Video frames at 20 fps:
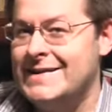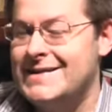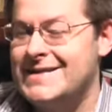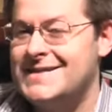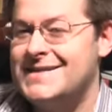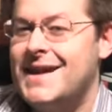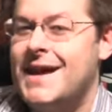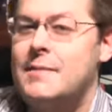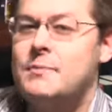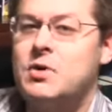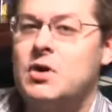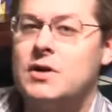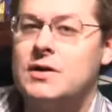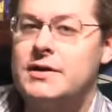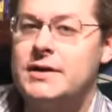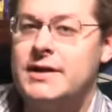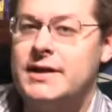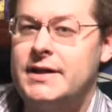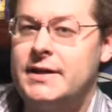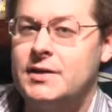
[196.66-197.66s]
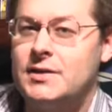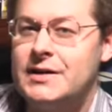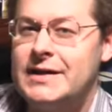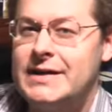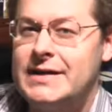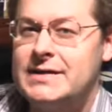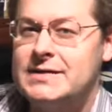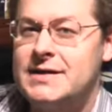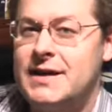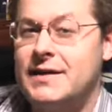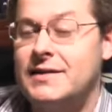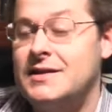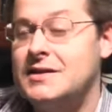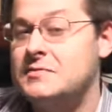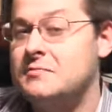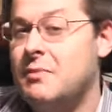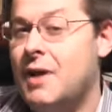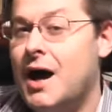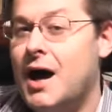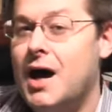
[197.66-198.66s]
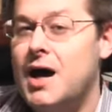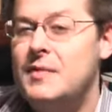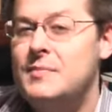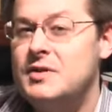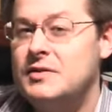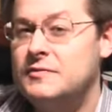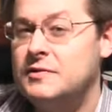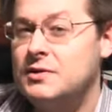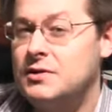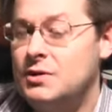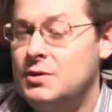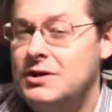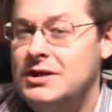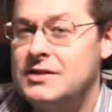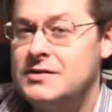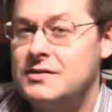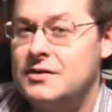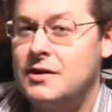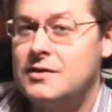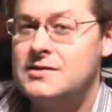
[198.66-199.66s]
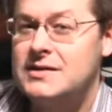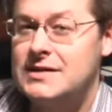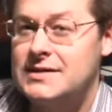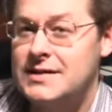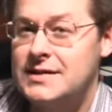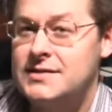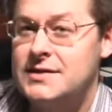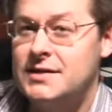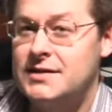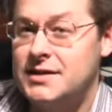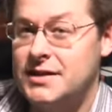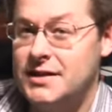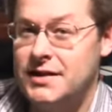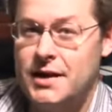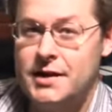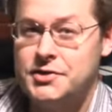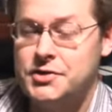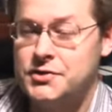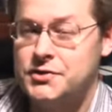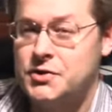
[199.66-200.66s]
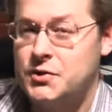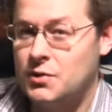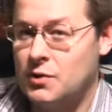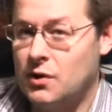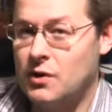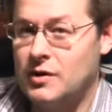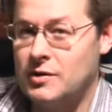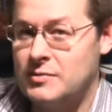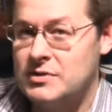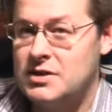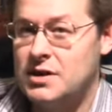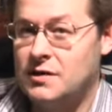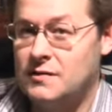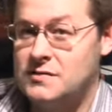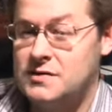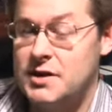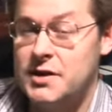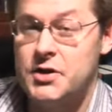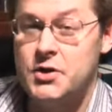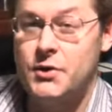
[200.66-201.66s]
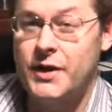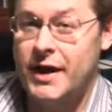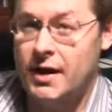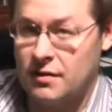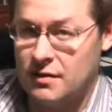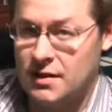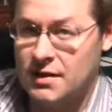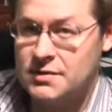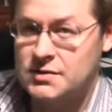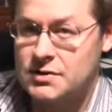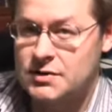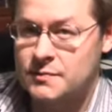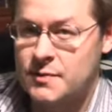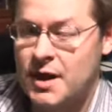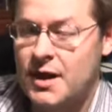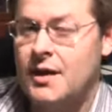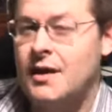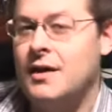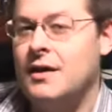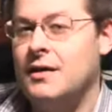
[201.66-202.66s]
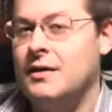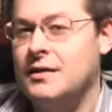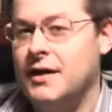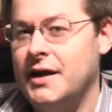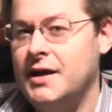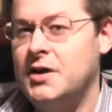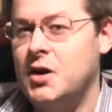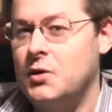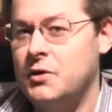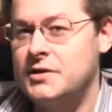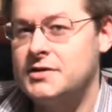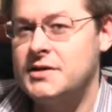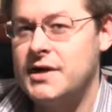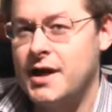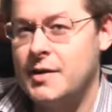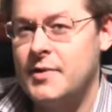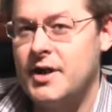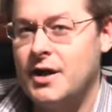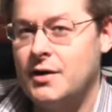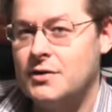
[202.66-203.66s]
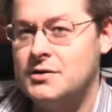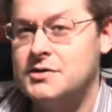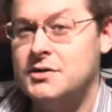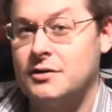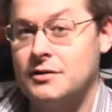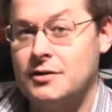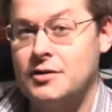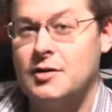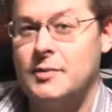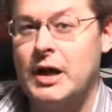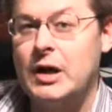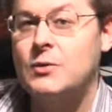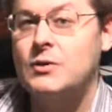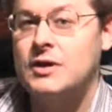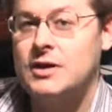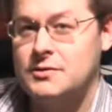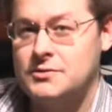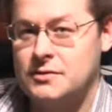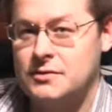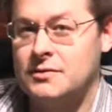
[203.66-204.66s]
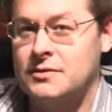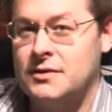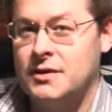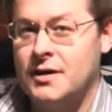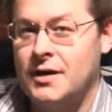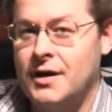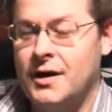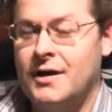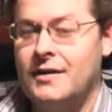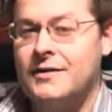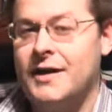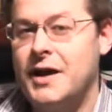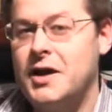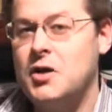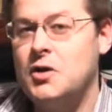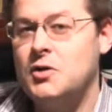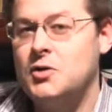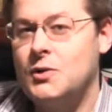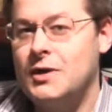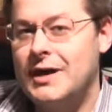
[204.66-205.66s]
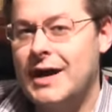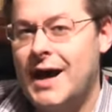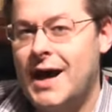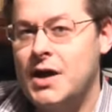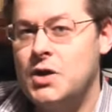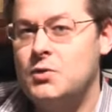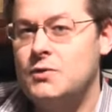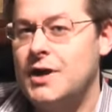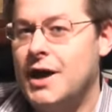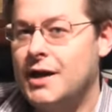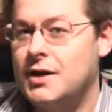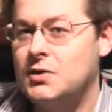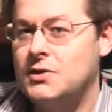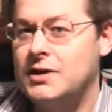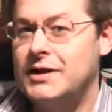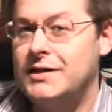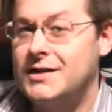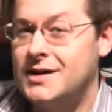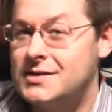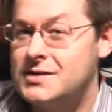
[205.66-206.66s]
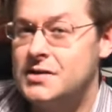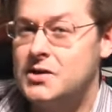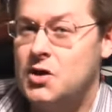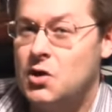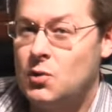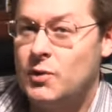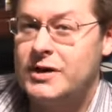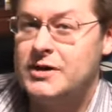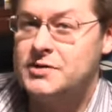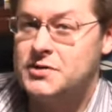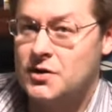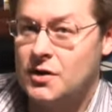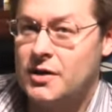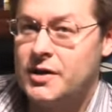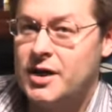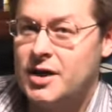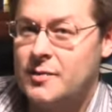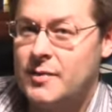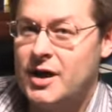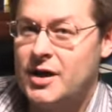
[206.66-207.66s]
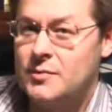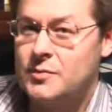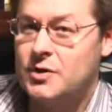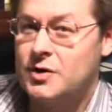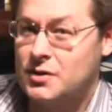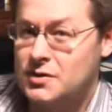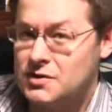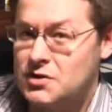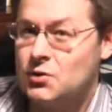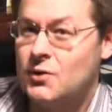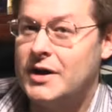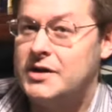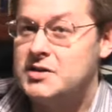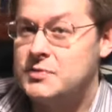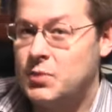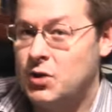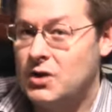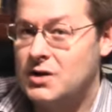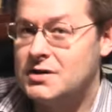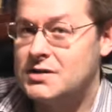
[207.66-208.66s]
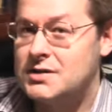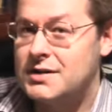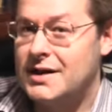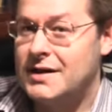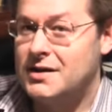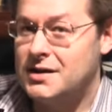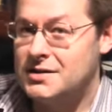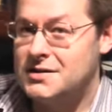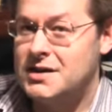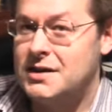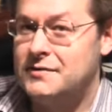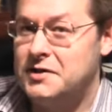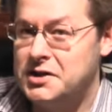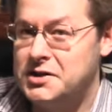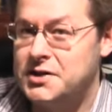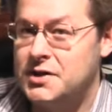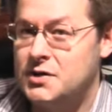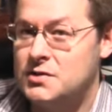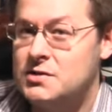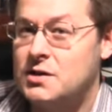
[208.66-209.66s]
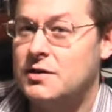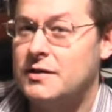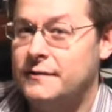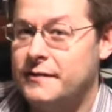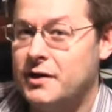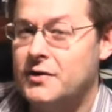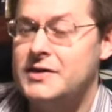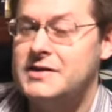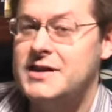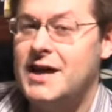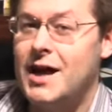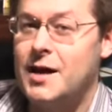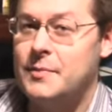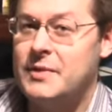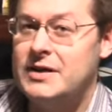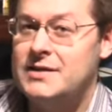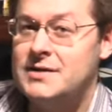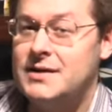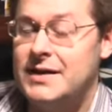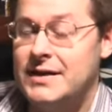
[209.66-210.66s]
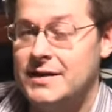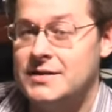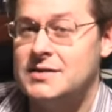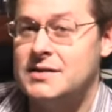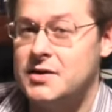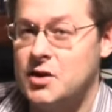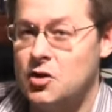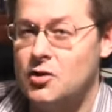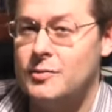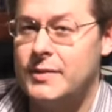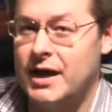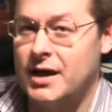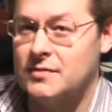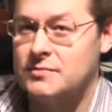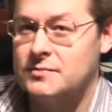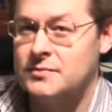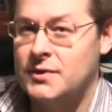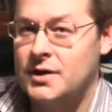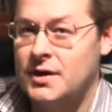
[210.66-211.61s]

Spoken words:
The sad part here is that this mob of clueless narcissistic teenagers who call themselves the new atheists, they go to Sam Harris to learn about religion. They go to a guy who not only doesn't know what he's talking about, but also writes books and does TV shows on the very topics he doesn't know about.